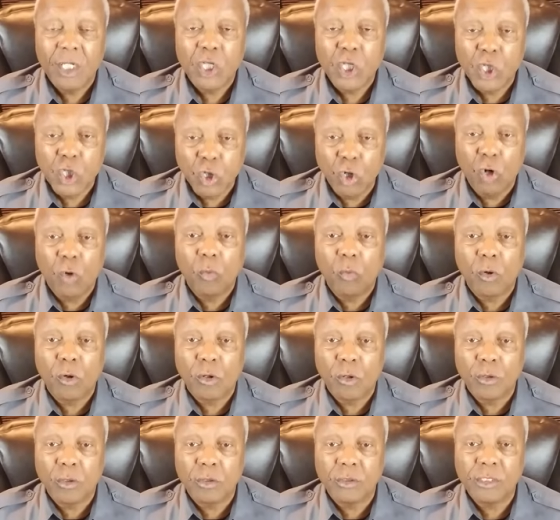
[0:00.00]
Your
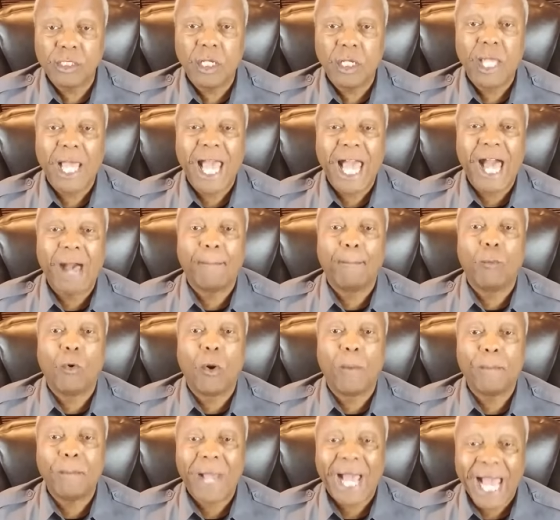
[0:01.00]
words have
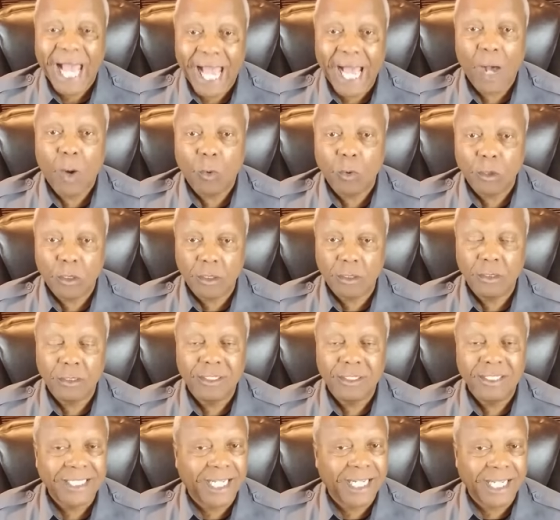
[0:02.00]
more power
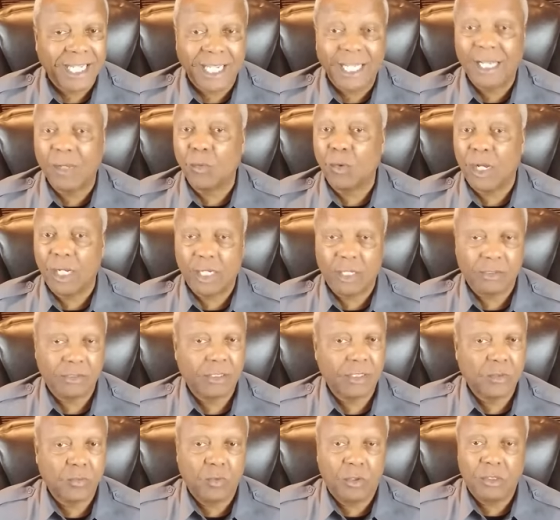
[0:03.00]
than anyone
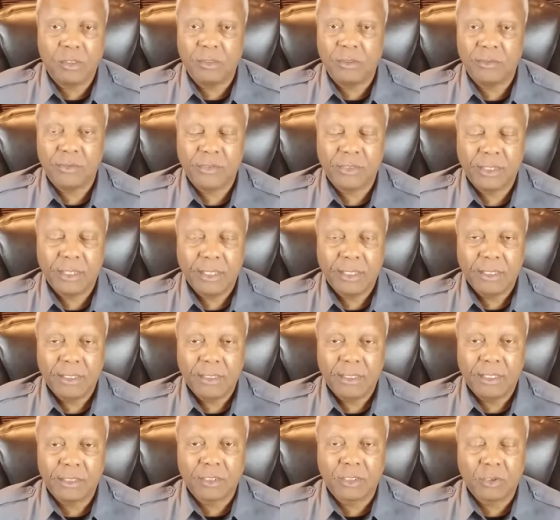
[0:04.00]
else's words.
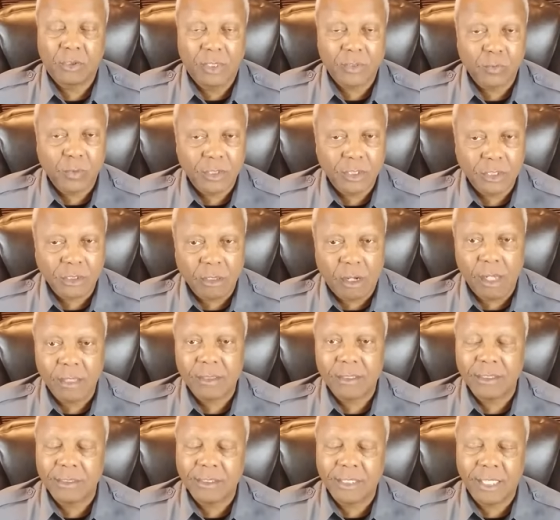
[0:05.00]
And so as we
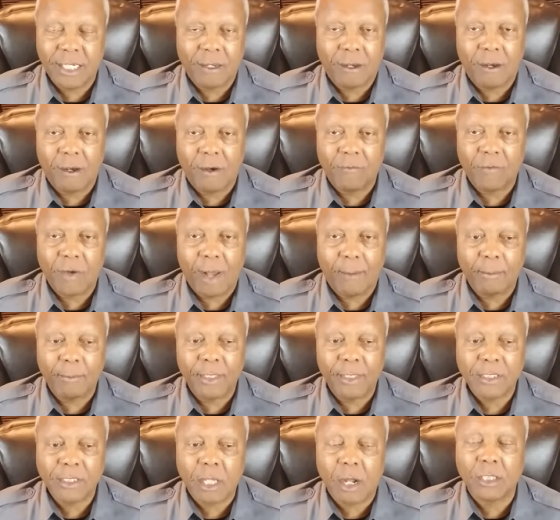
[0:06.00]
start today off, I'm going
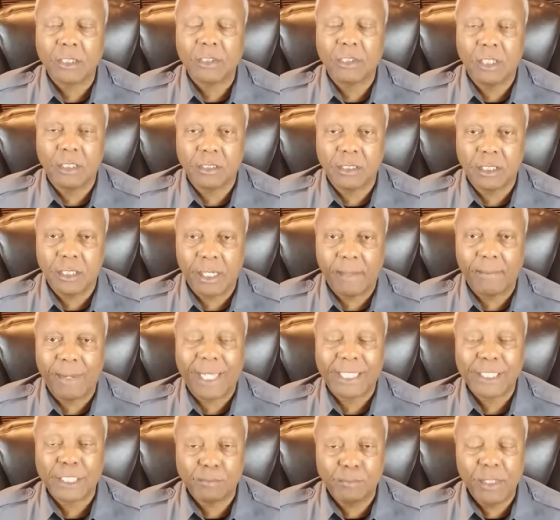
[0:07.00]
to be talking to you today
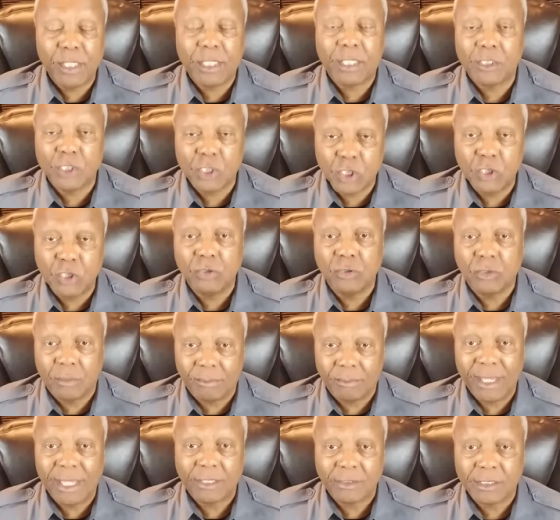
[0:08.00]
about speaking to your
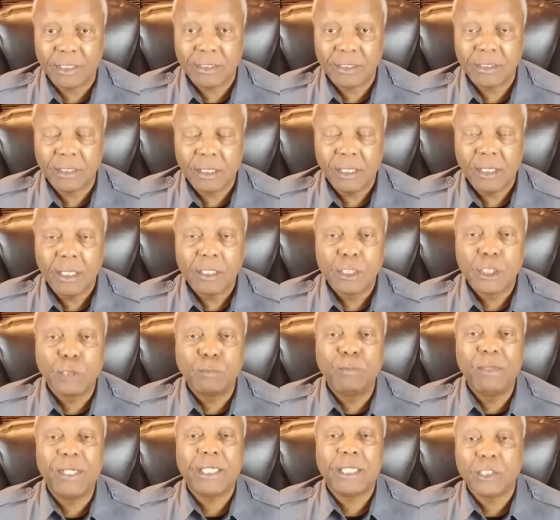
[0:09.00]
mountains,
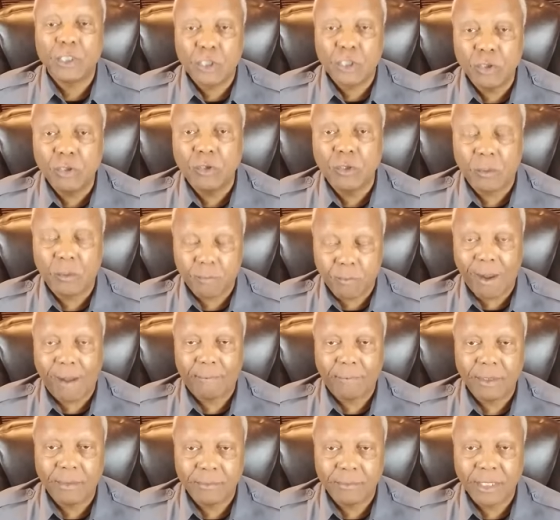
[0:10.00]
speaking to your
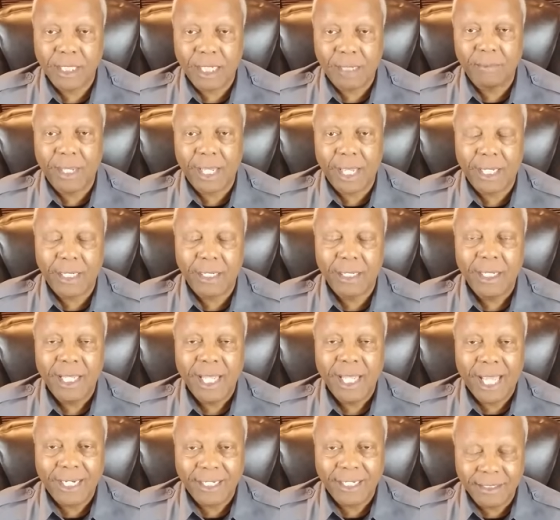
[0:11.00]
problems. Amen.
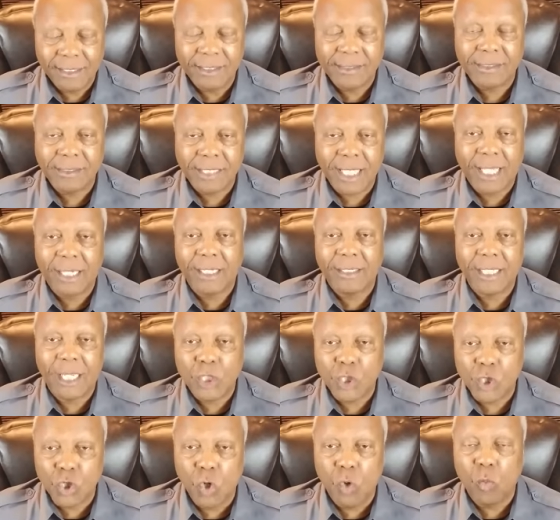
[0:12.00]
And understanding that
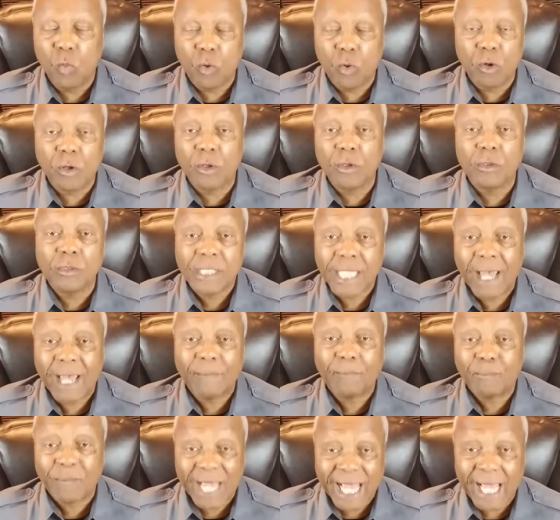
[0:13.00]
your words
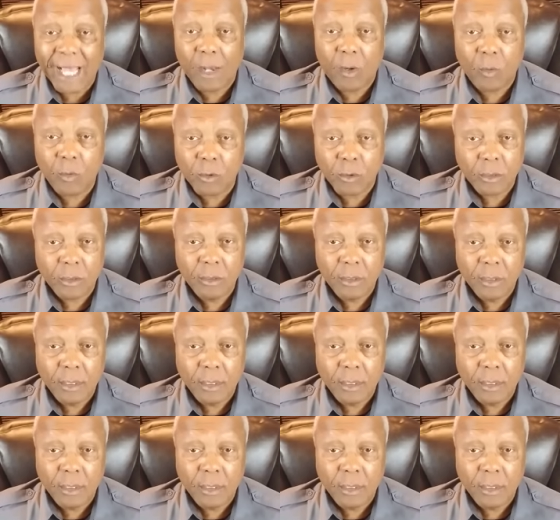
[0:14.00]
have power.